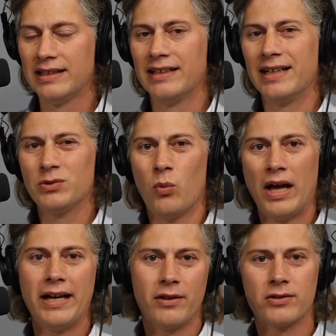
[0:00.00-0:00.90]
that's
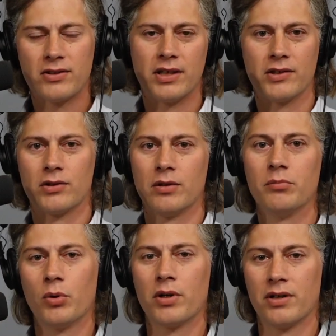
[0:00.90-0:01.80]
why those things are
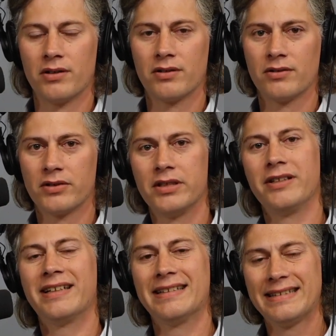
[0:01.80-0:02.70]
important, so that you
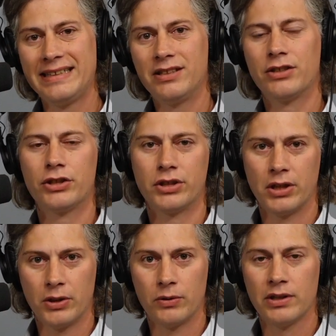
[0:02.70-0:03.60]
can at least
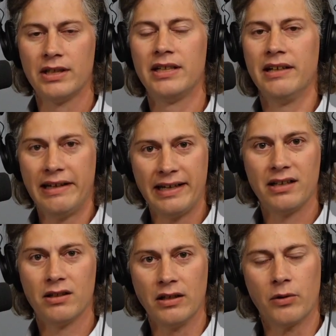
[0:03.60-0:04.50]
show hey,
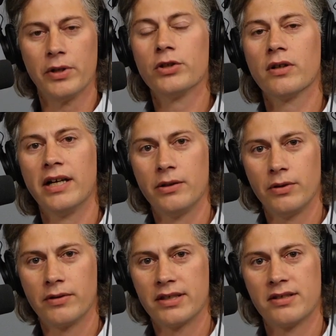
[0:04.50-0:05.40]
look, we tried to
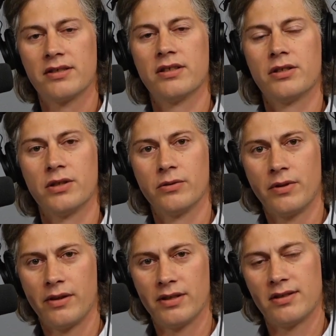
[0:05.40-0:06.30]
address this issue,
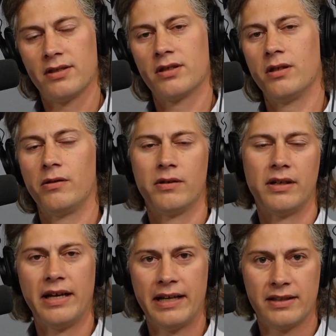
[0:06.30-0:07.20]
this issue,
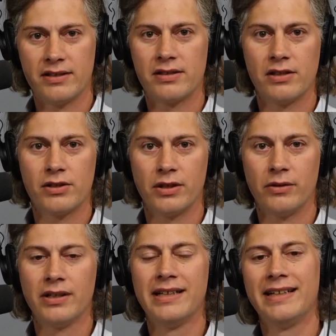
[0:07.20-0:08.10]
and this
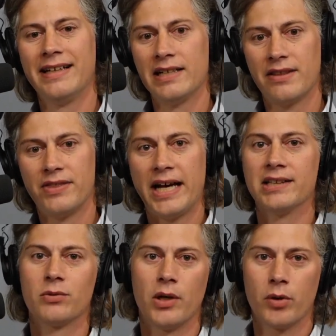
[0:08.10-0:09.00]
issue, and
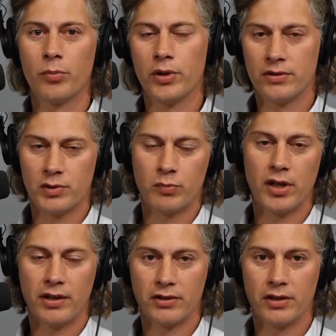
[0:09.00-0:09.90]
that's why we're putting this
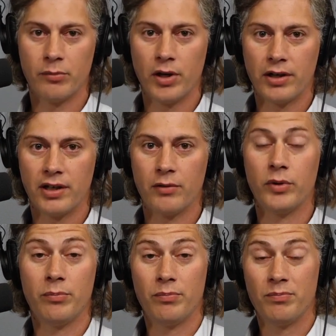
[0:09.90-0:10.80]
product on the market.
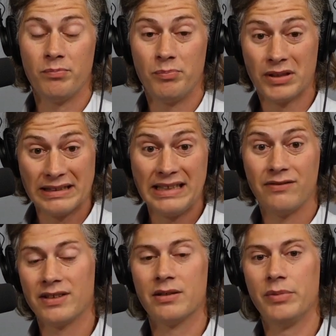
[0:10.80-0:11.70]
We
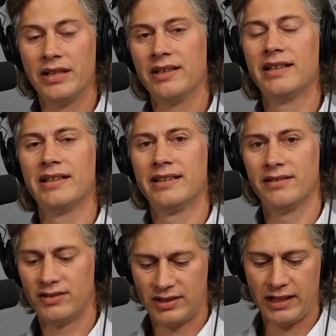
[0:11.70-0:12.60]
believe it to be
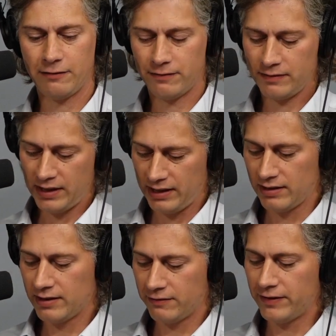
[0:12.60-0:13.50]
safe
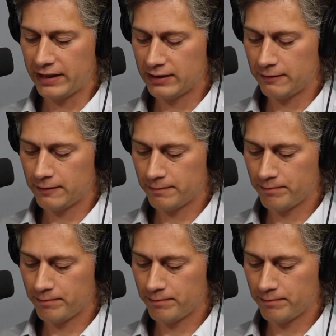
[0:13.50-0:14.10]
and effective.